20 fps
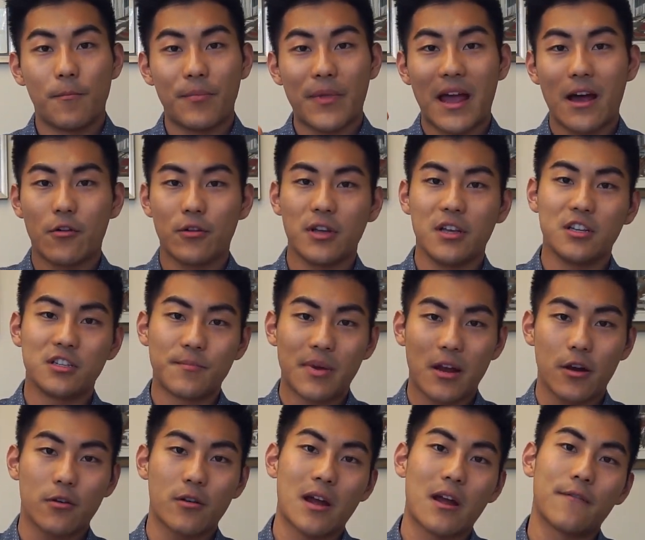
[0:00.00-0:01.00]
how each
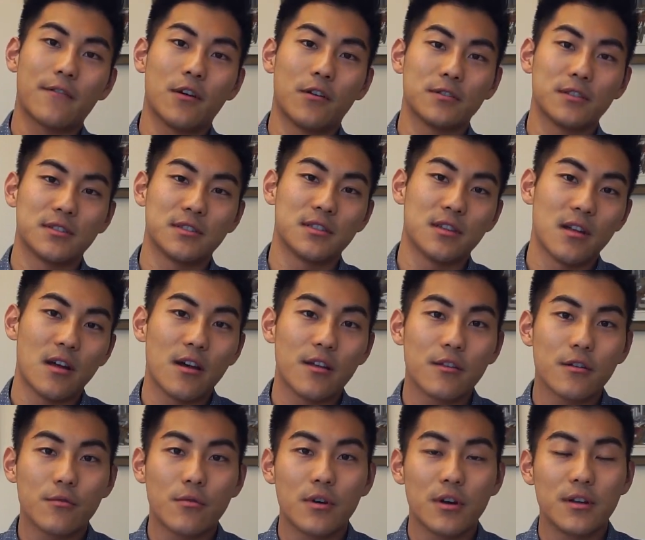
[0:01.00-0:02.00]
paragraph goes into the
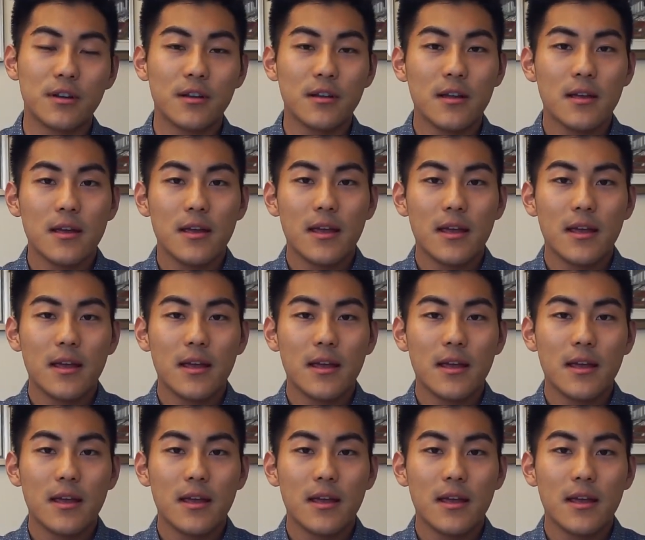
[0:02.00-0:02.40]
other one,